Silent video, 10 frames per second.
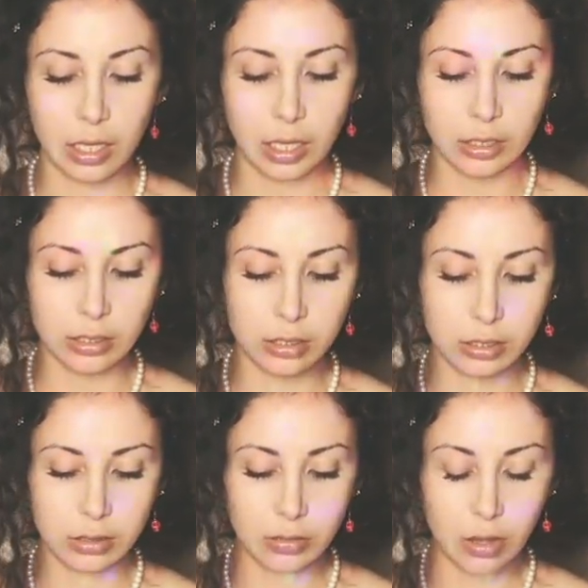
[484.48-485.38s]

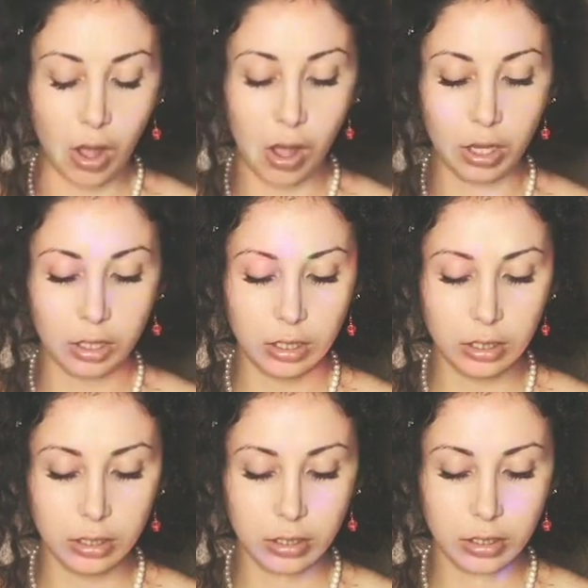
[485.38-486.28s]
it's all
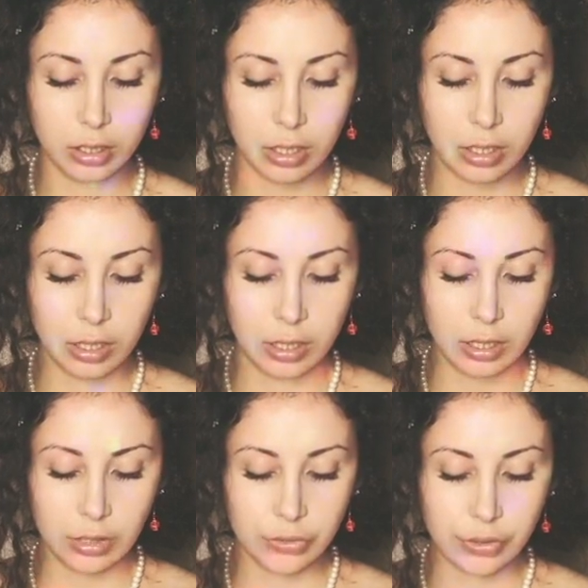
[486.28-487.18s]

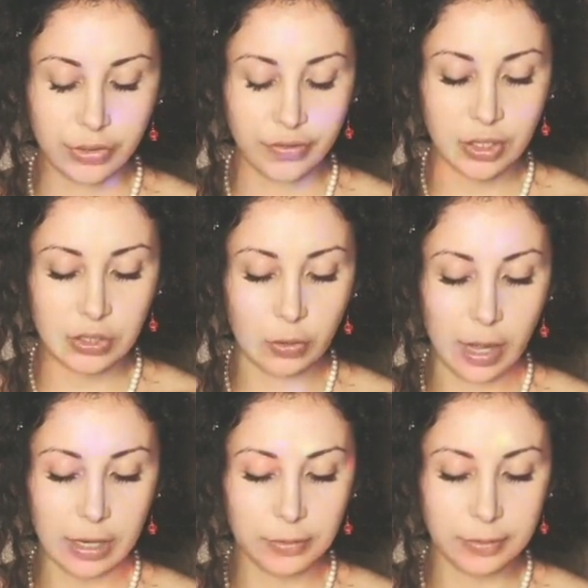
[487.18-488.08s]
sort of
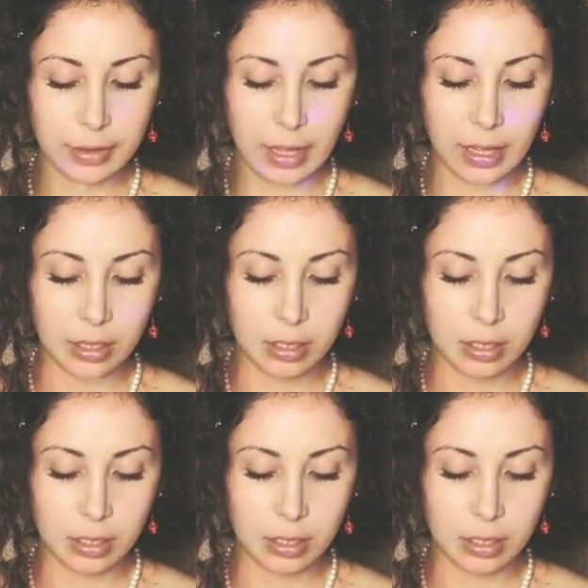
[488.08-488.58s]
entwined with that